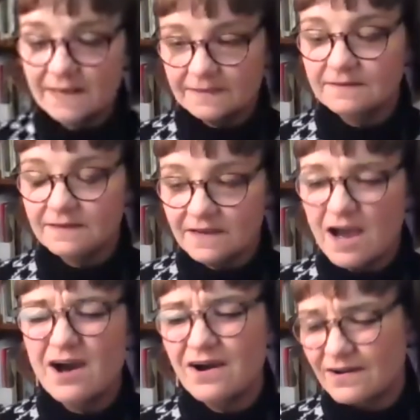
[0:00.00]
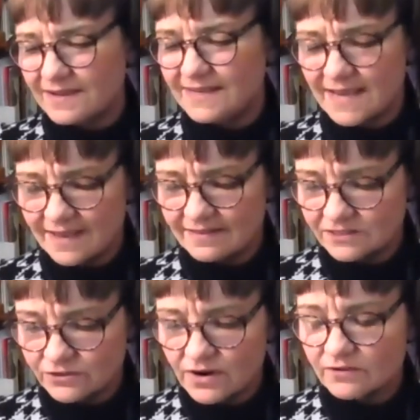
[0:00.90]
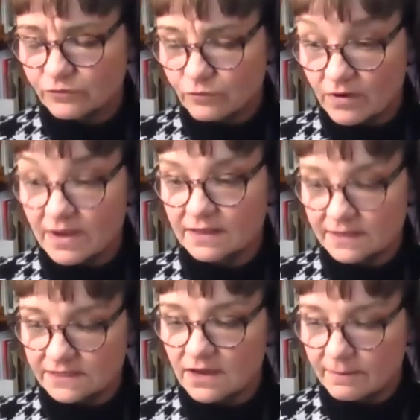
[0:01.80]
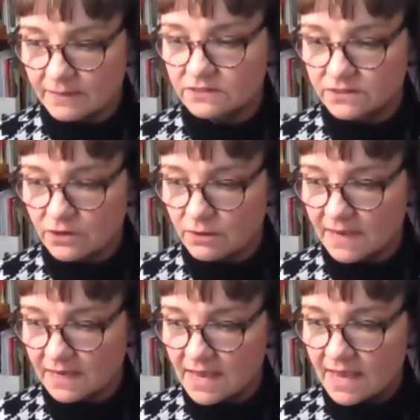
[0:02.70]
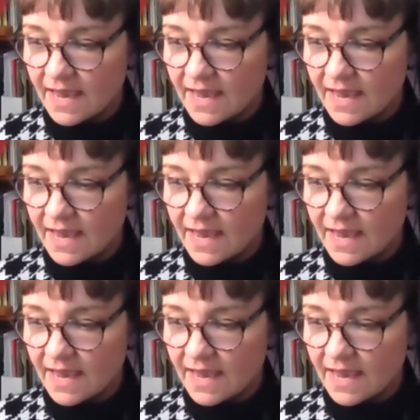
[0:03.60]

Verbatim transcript: Yeah, uh, yeah, that's right. It's really time consuming.